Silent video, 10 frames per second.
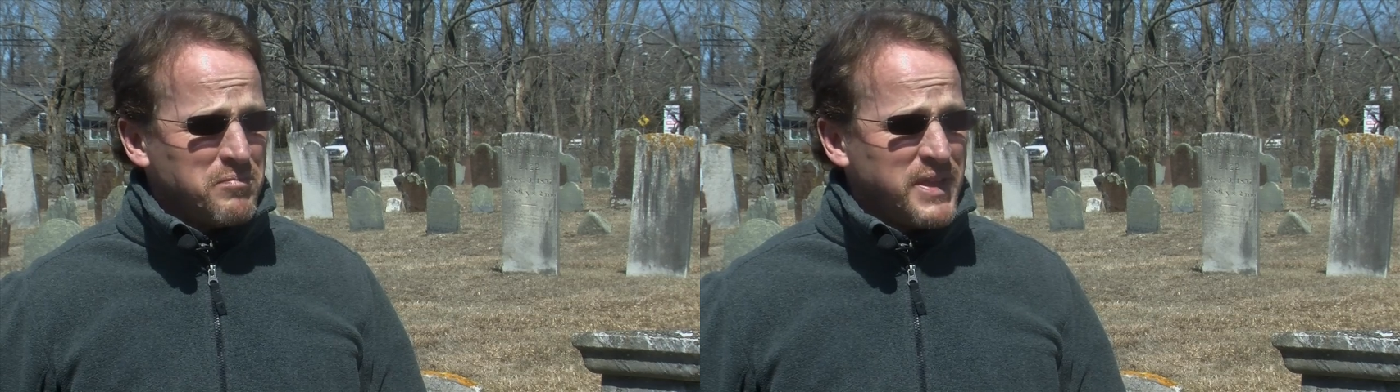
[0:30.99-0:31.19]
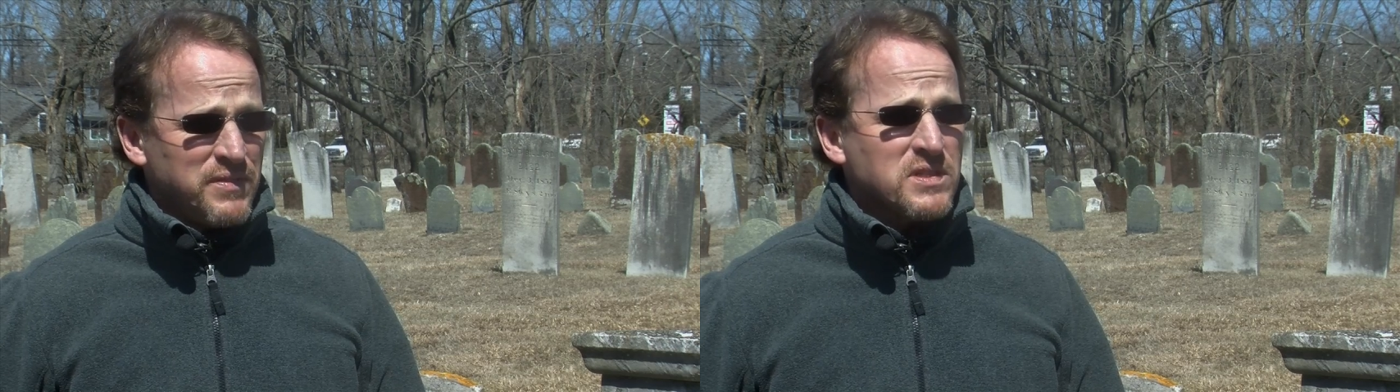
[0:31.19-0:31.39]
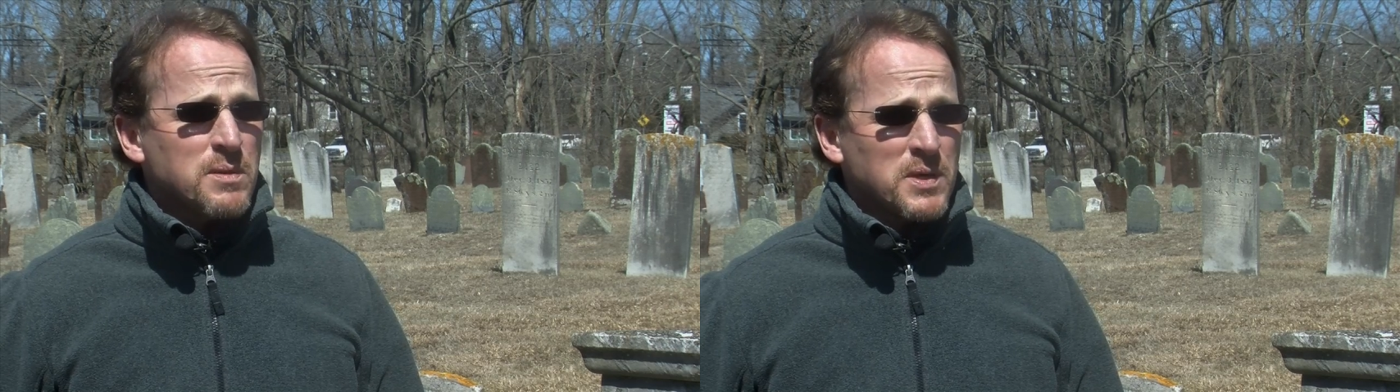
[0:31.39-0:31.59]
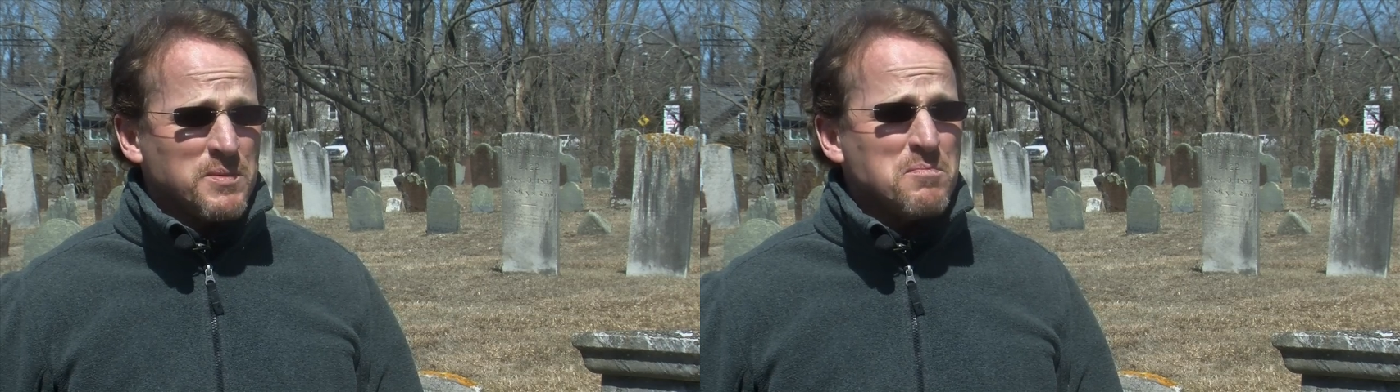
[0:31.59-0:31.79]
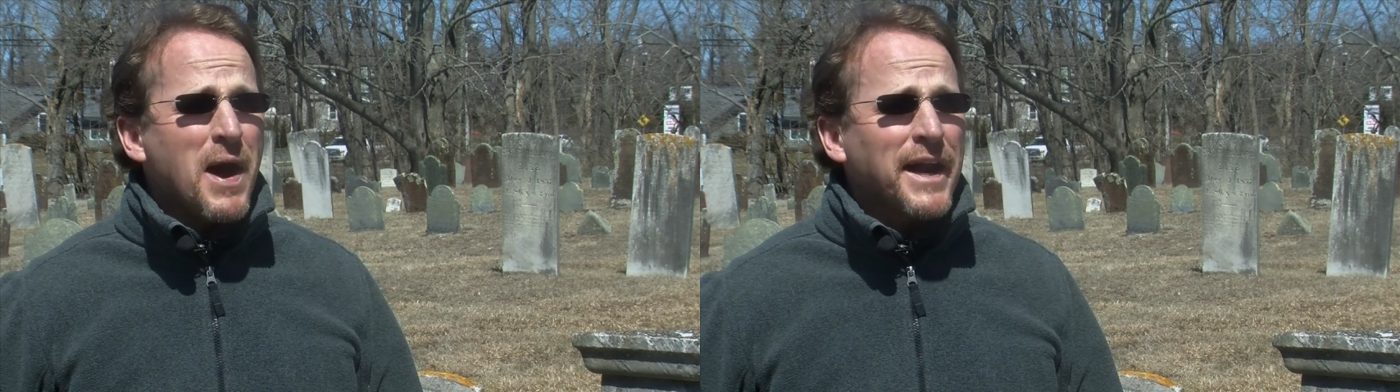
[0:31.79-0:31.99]
even
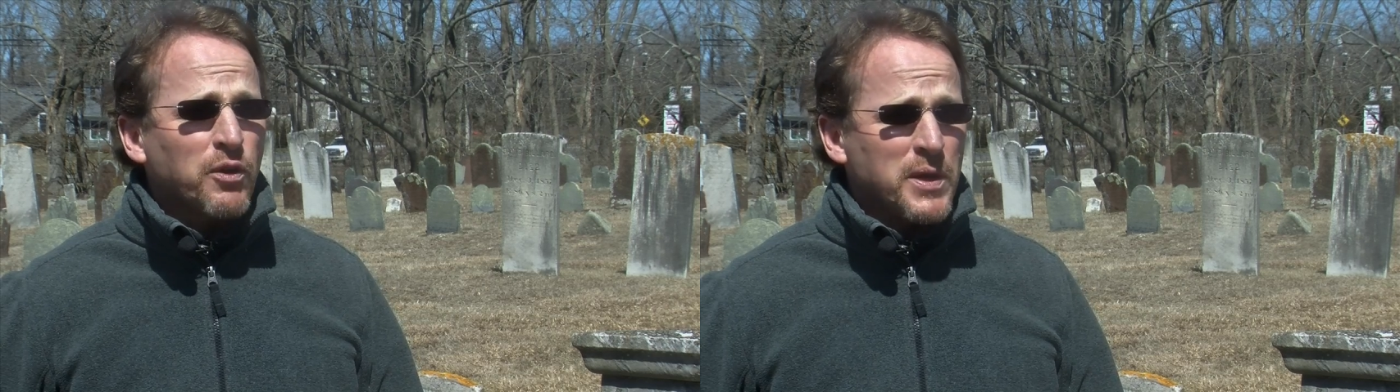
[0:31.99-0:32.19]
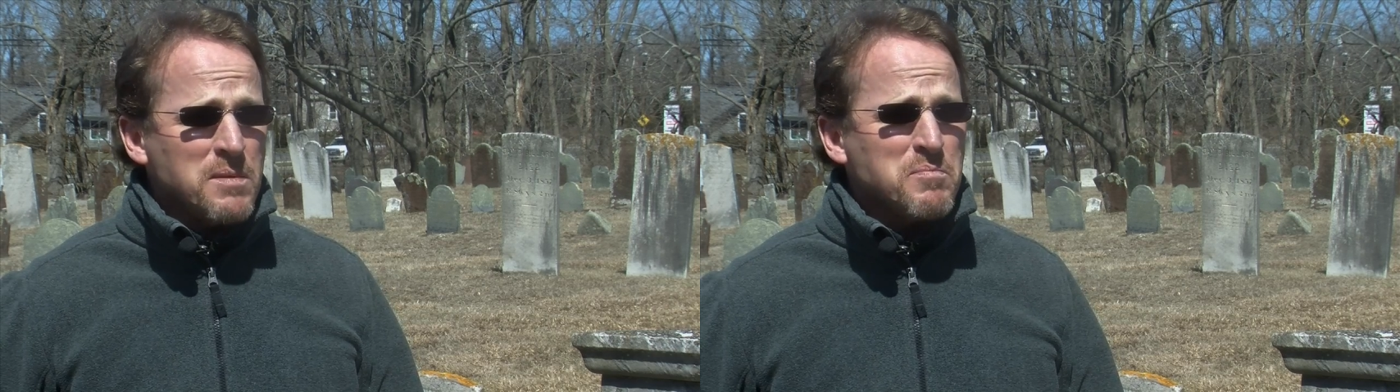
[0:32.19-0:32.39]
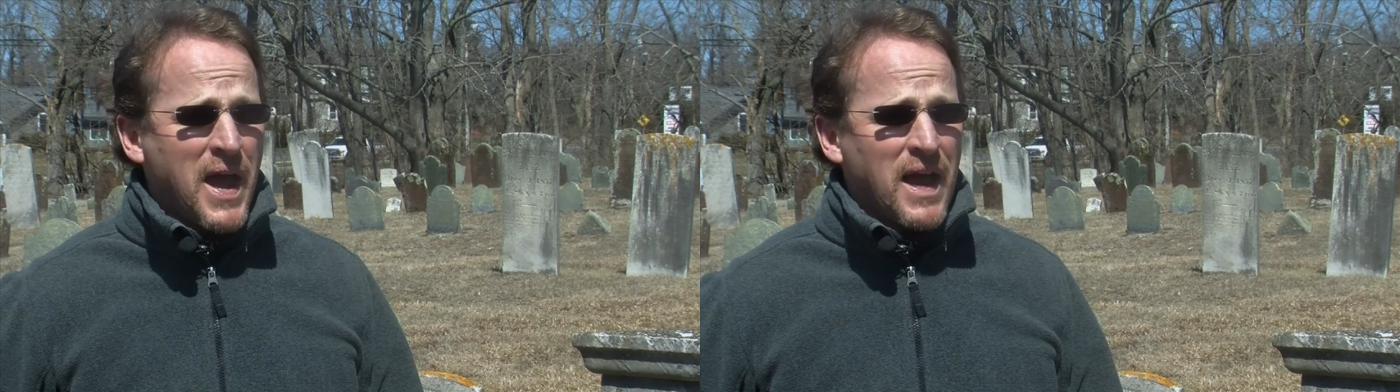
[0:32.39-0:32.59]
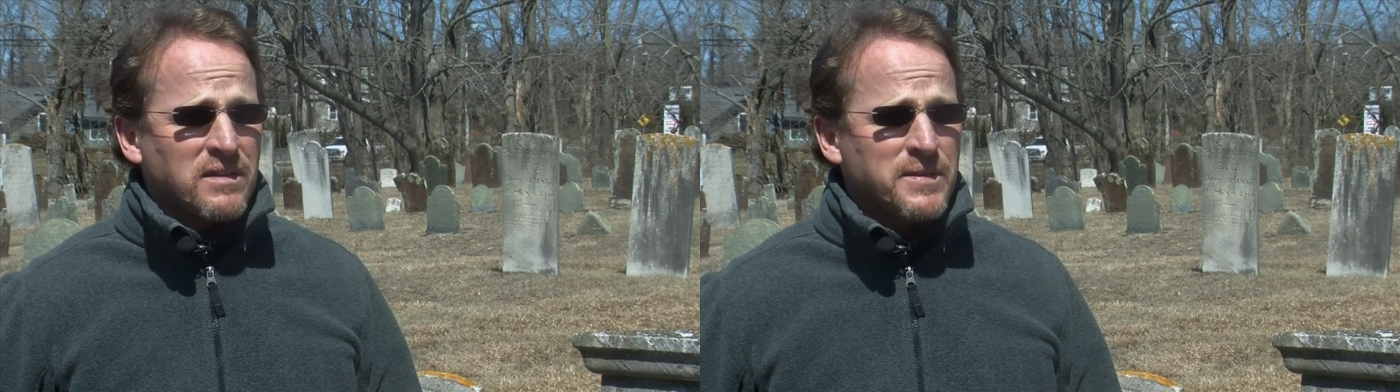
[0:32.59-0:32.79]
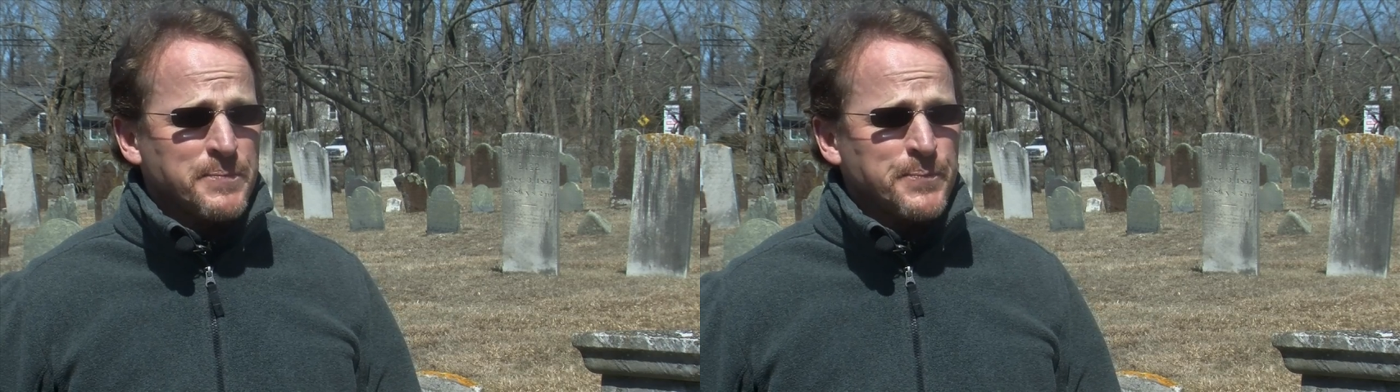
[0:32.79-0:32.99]
sometimes minor impact.